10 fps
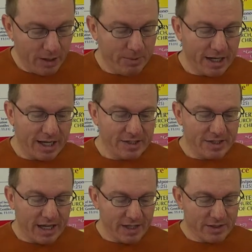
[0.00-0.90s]
But I
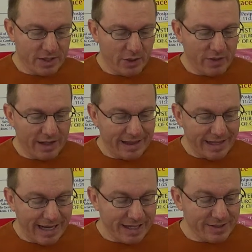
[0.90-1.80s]
say unto you that
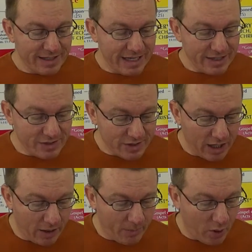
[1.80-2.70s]
Elias is
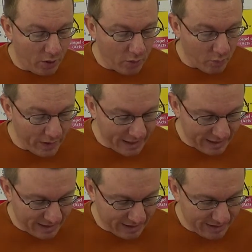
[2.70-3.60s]
come
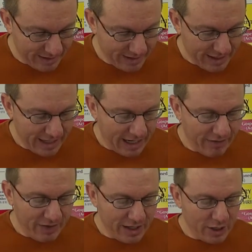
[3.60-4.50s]
already,
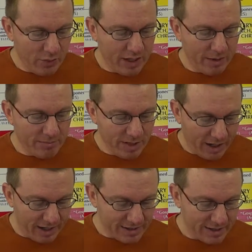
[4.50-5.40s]
and they knew him
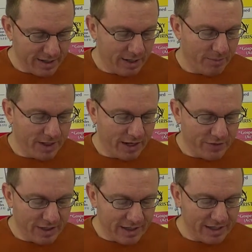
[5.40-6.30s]
not, but
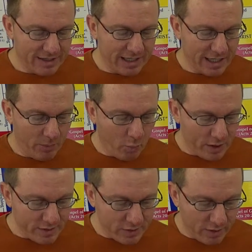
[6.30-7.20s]
have done unto him
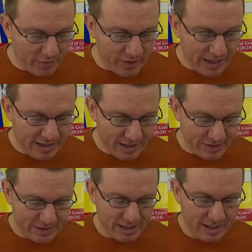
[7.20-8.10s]
whatsoever they
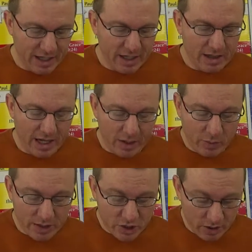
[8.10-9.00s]
listed.
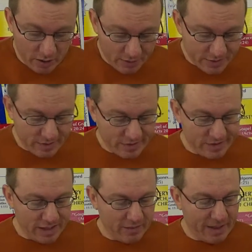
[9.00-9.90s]
Likewise shall also the
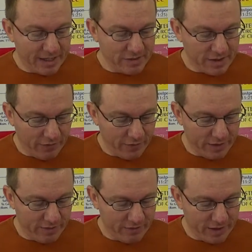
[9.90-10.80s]
Son of Man suffer
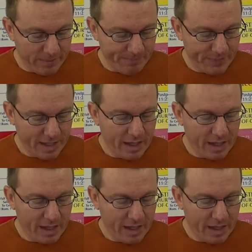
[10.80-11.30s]
of them.